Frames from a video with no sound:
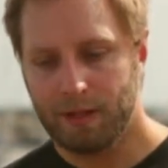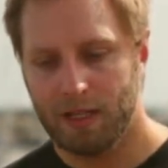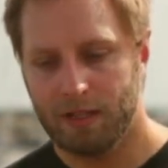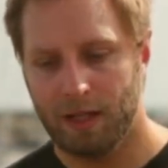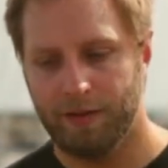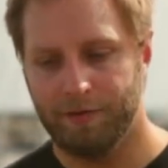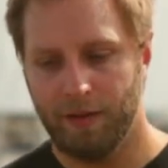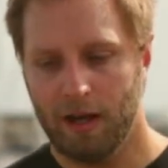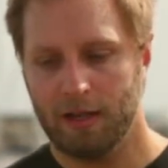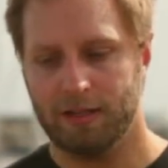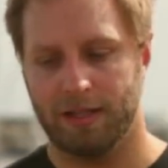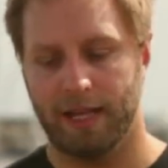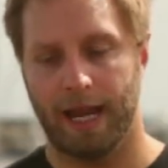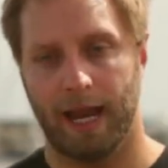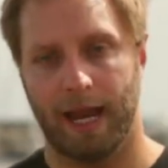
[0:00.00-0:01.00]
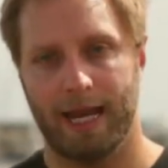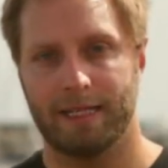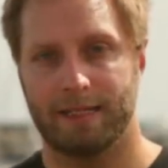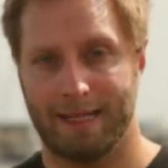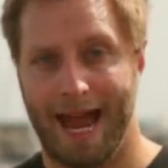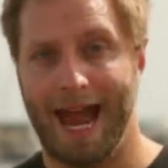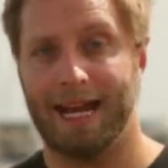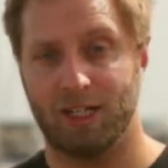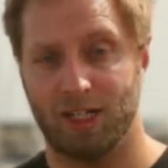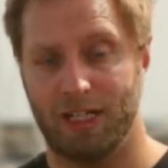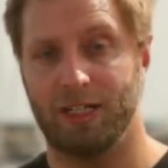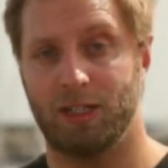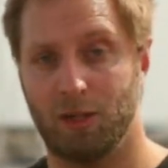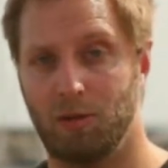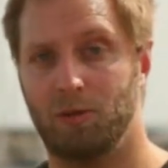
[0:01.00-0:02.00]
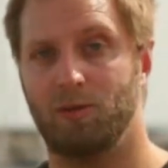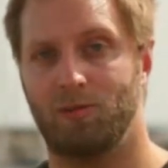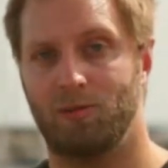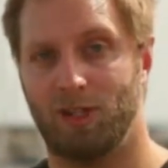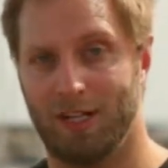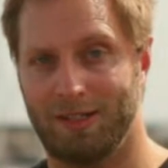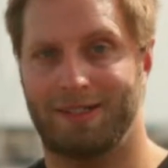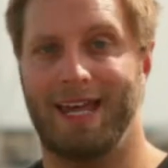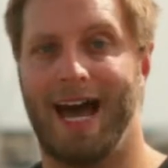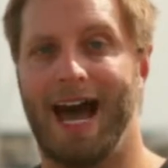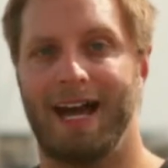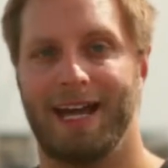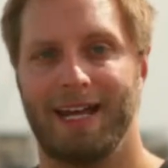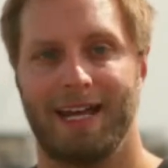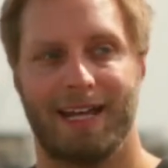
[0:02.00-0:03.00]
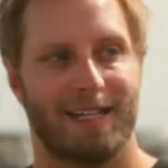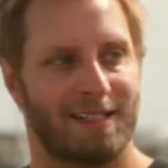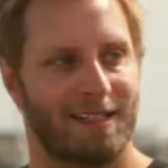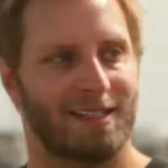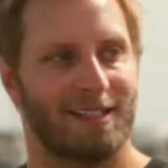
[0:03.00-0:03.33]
So the first thing is to actually do just that, is to